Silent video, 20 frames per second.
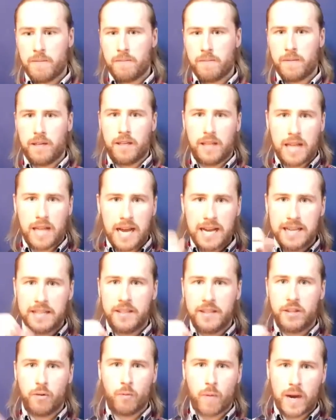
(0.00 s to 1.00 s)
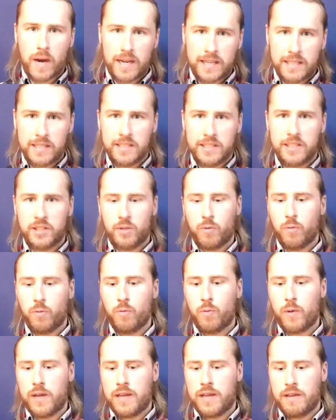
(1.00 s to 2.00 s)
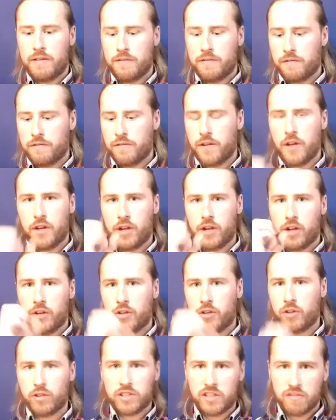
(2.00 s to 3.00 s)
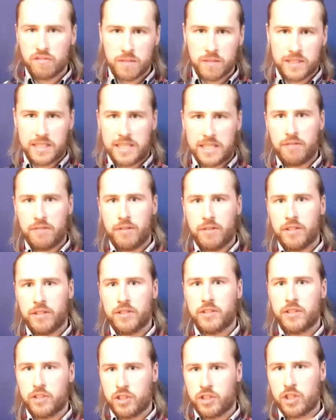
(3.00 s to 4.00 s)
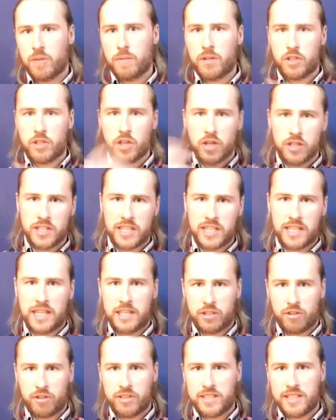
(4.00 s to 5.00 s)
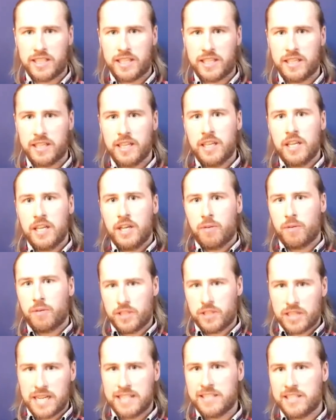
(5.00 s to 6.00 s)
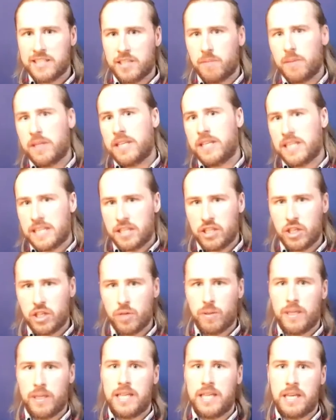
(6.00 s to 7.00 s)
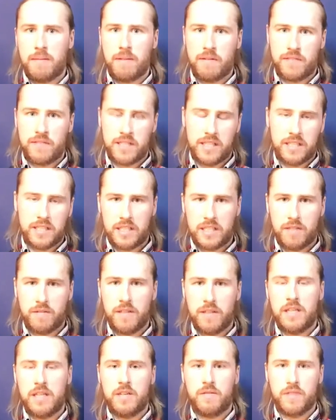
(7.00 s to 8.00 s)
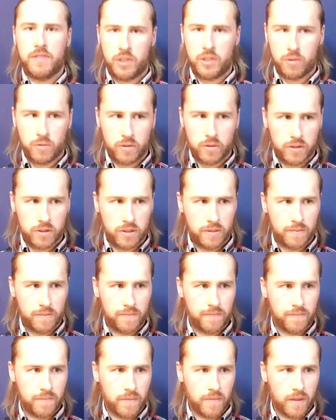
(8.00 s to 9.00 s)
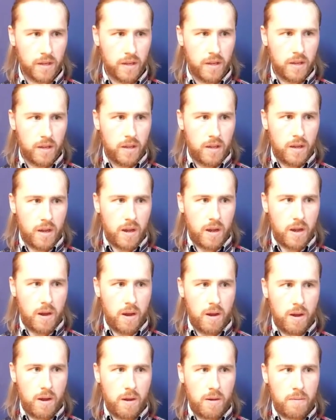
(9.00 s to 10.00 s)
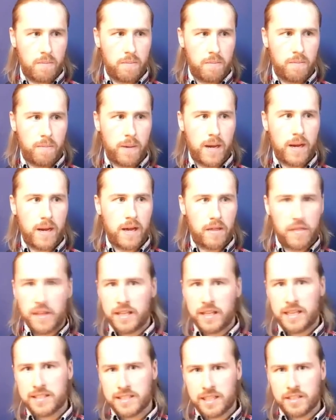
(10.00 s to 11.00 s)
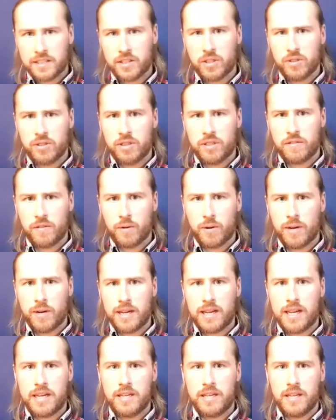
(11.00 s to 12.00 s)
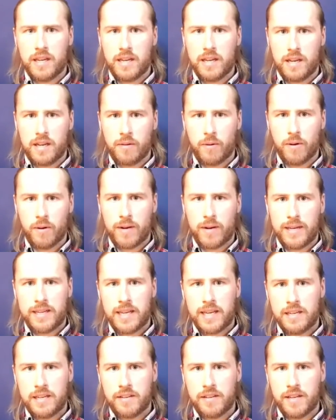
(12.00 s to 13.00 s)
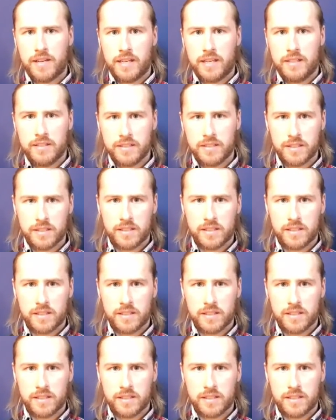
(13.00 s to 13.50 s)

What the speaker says: line the wires with conductive materials and stop the dirty electricity, which tends to be the issue in EMF sensitive individuals. But I think that's it, Susan, if you want to add anything else.